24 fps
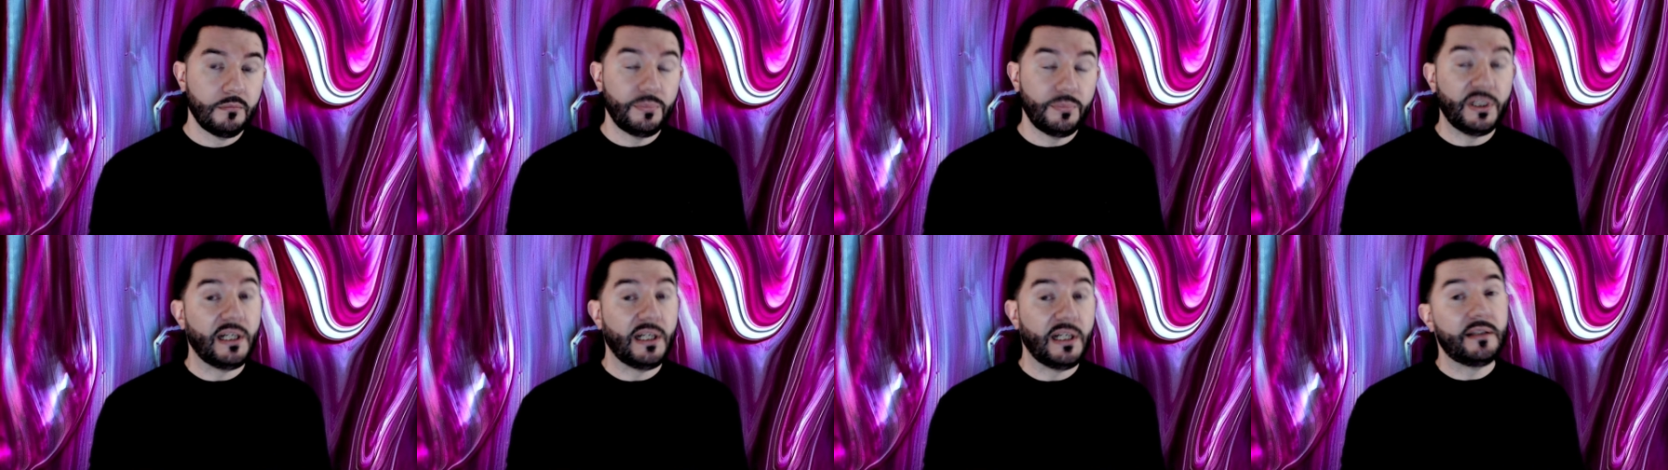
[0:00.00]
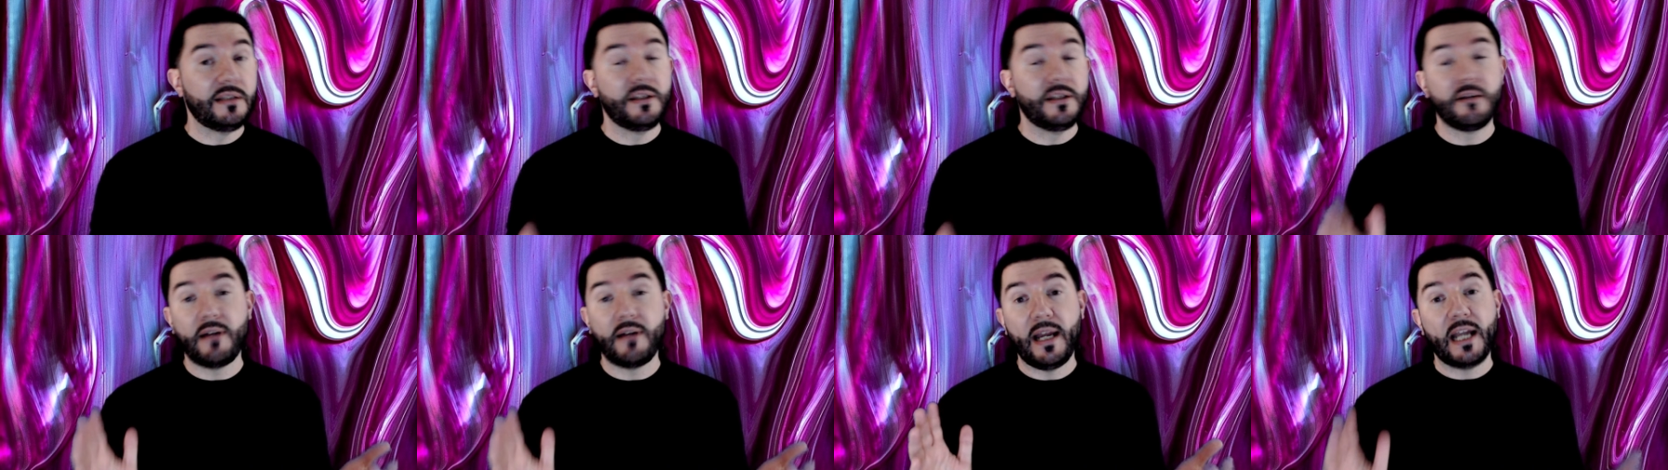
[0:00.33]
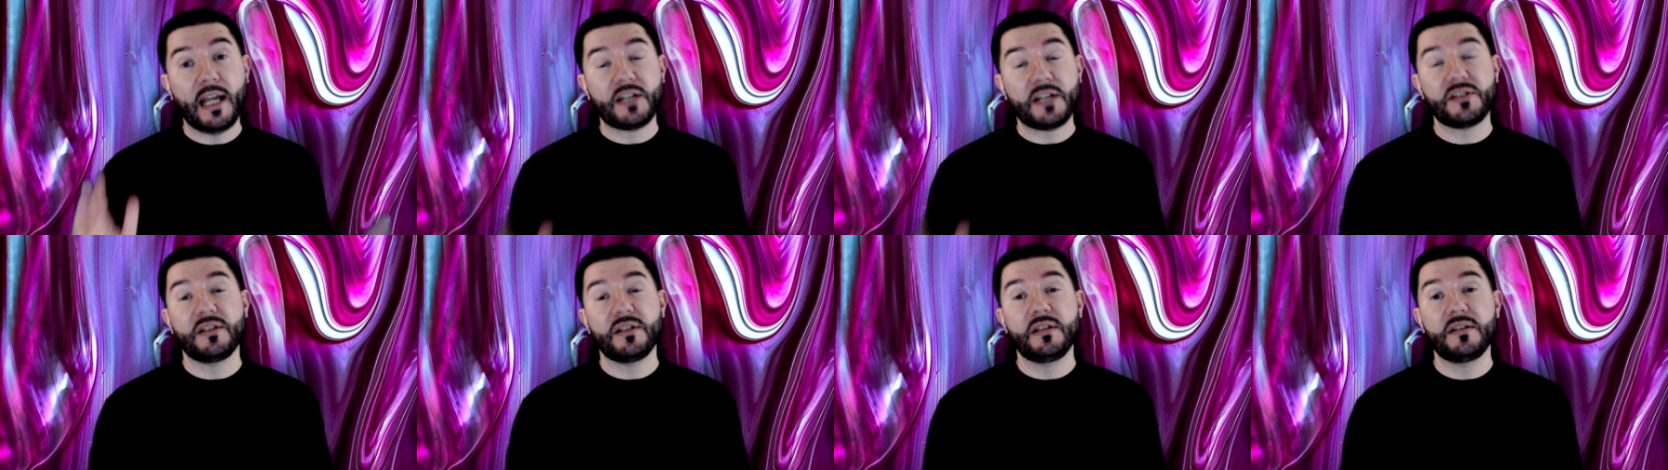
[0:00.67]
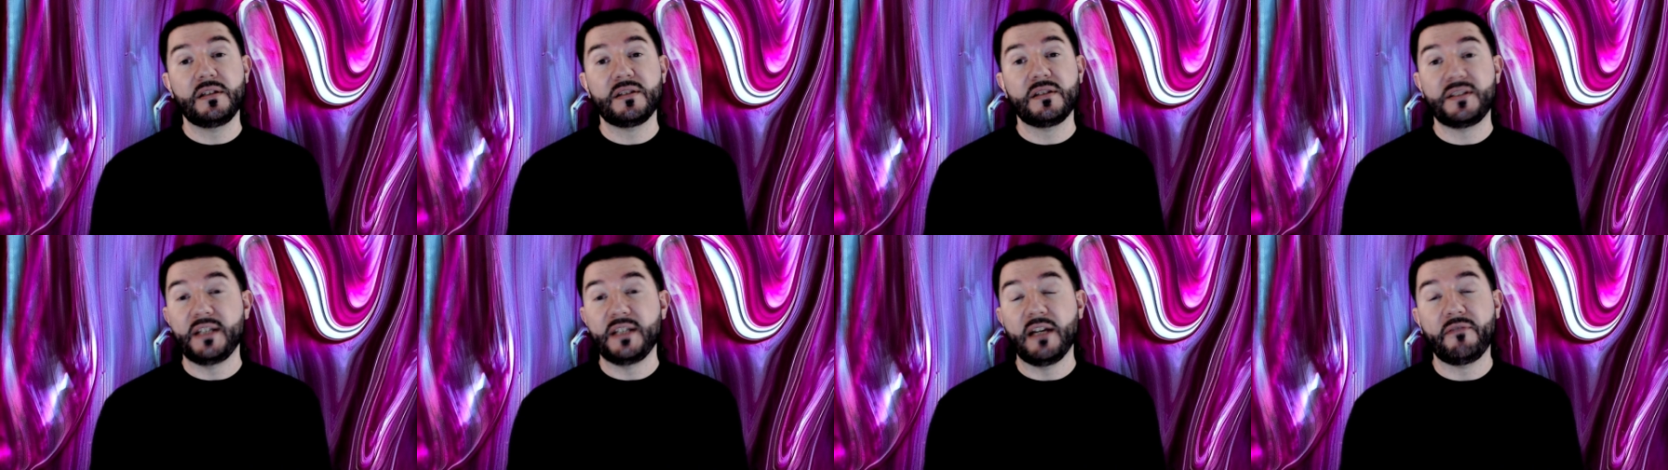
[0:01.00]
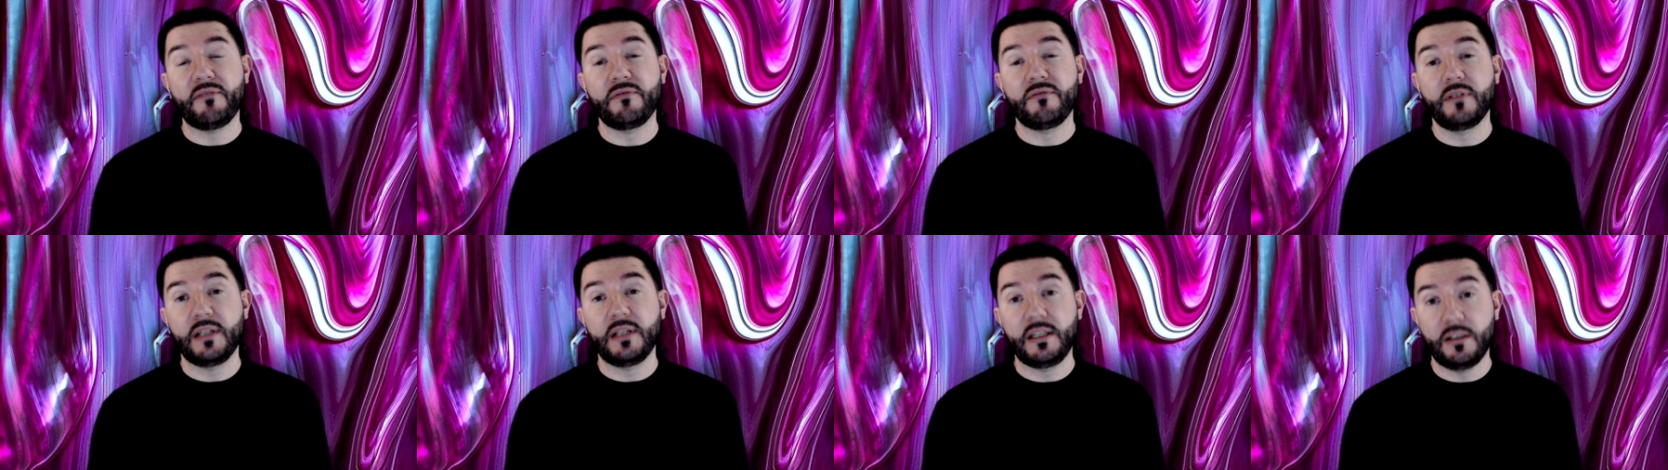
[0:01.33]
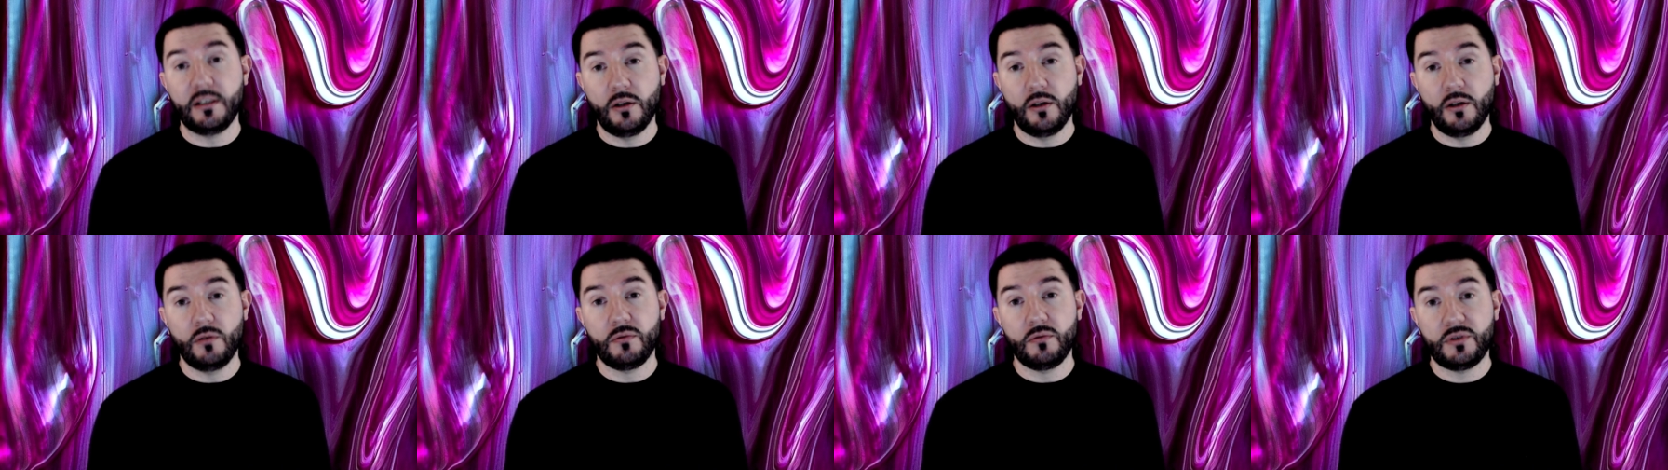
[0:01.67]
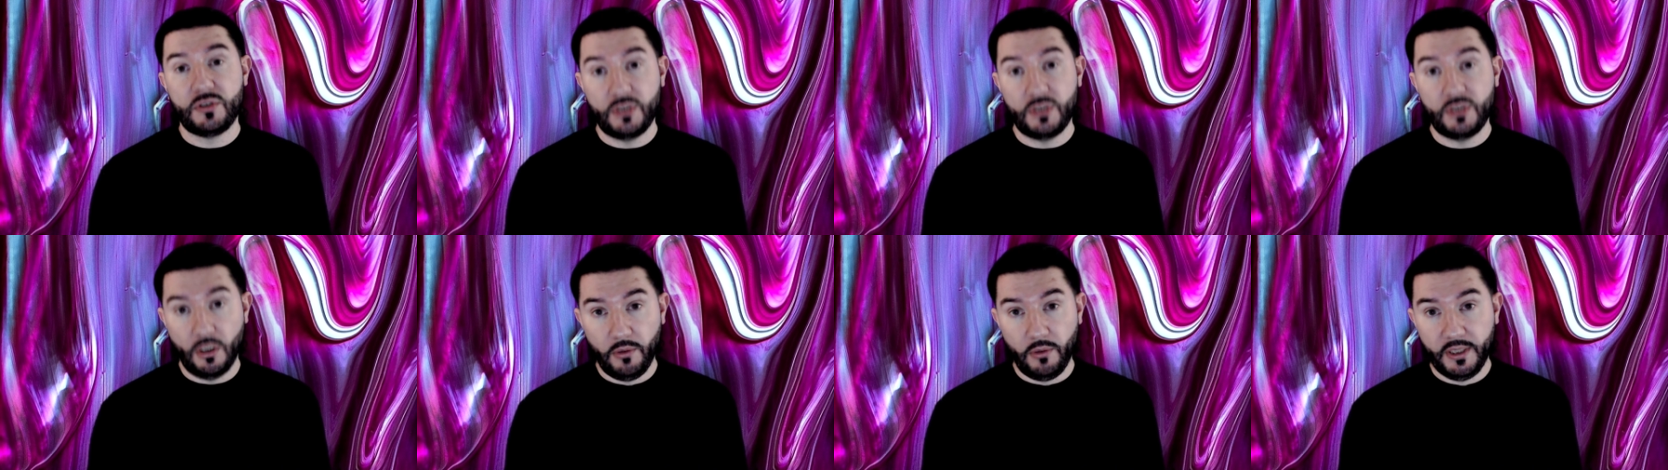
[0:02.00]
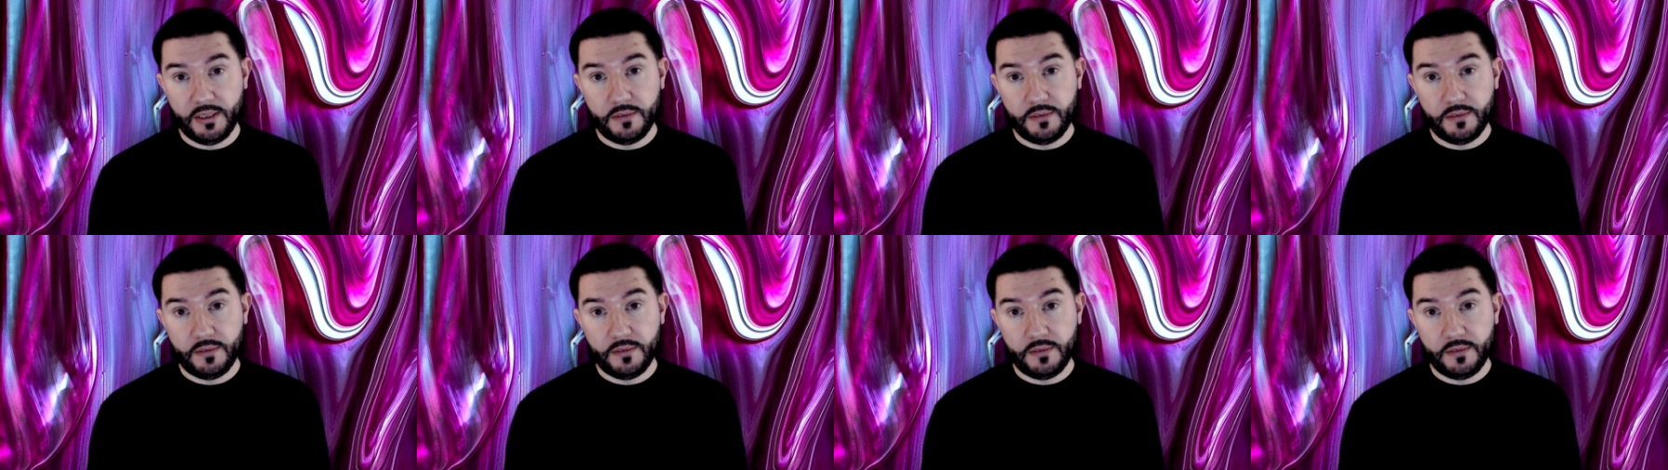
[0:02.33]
but their actions definitely don't show it.